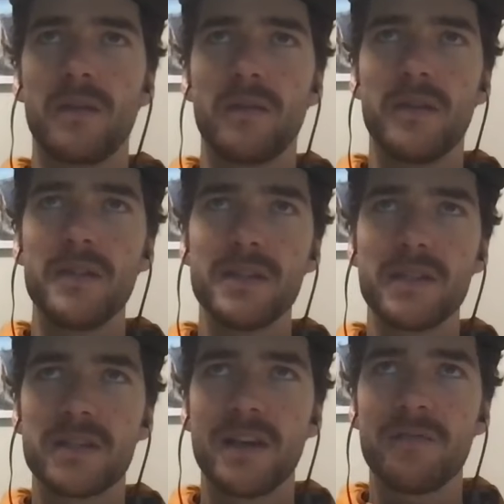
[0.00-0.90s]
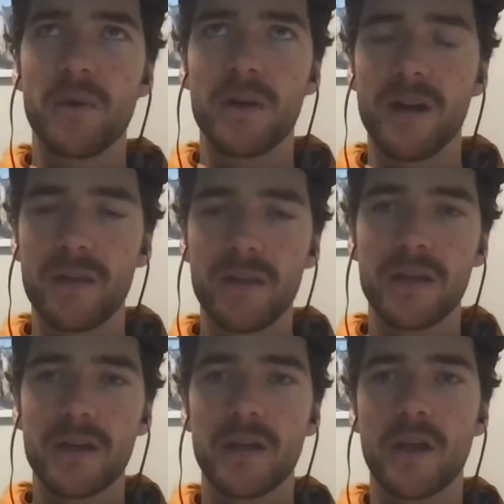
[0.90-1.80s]
this is a tough one, and I think
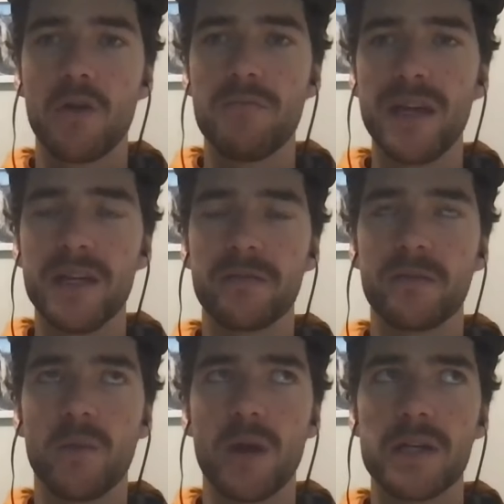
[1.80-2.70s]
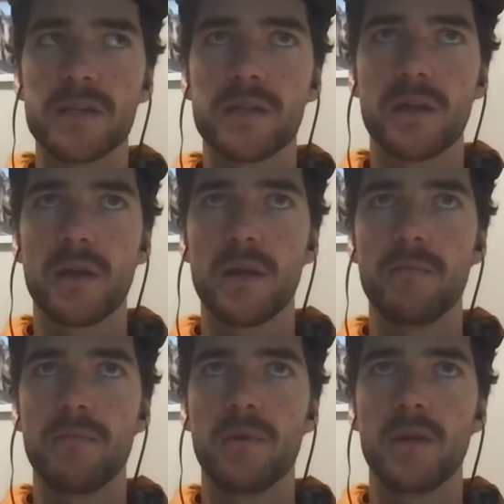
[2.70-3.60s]
it can go many different ways.
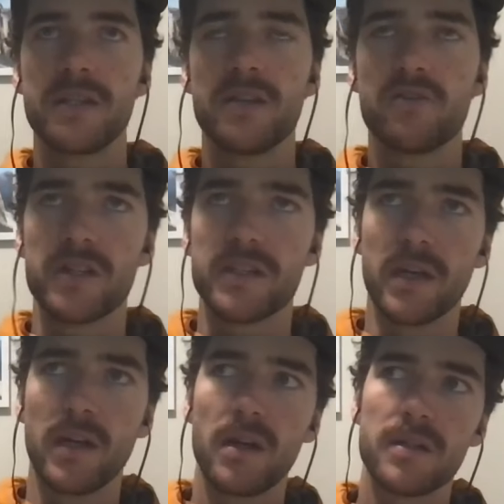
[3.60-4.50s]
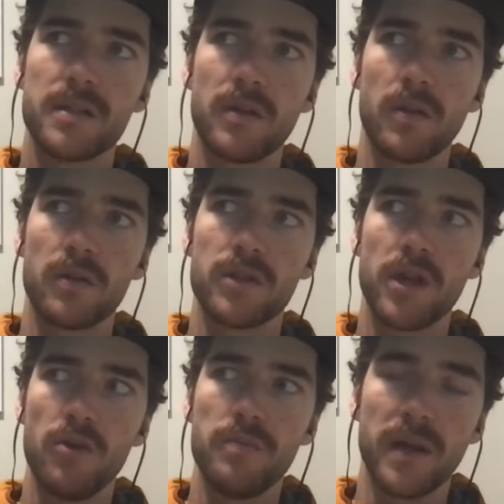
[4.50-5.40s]
Um, it's interesting. Last
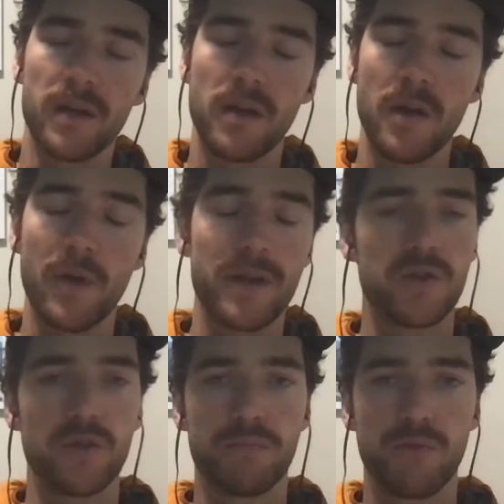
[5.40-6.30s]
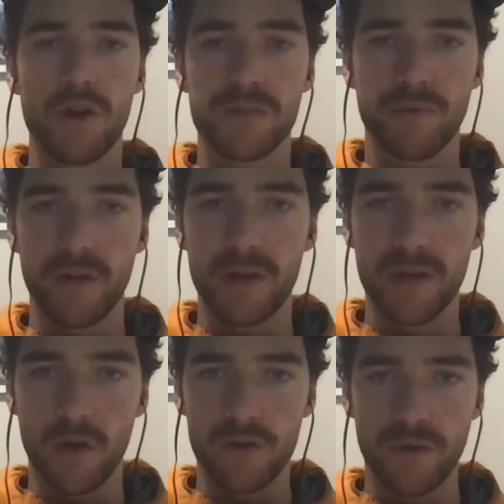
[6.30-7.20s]
October, I went to Prospera in
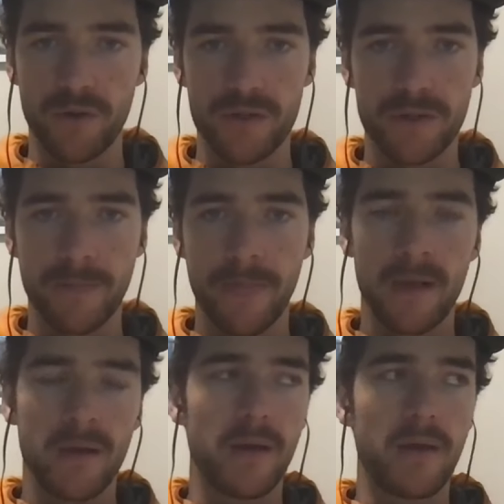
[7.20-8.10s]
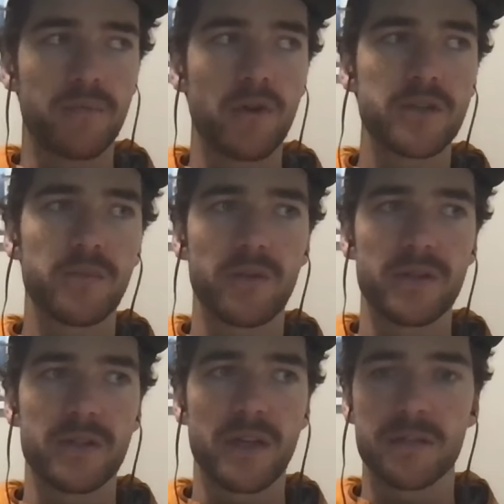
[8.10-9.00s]
Honduras, and Prospera
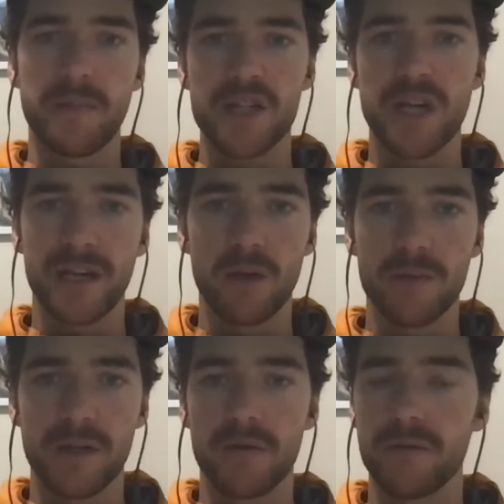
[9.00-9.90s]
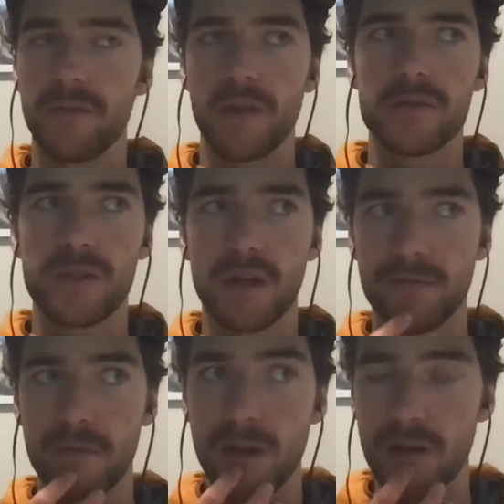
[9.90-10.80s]
is a special economic zone. And for those that aren't
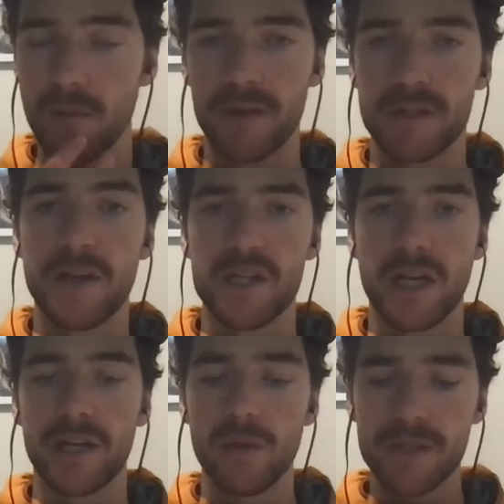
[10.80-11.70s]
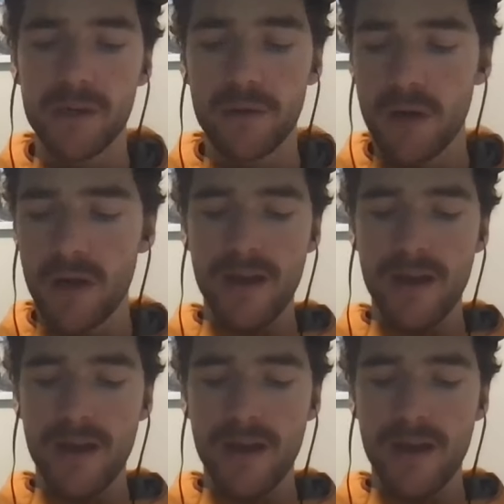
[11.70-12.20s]
familiar with a special economic zone,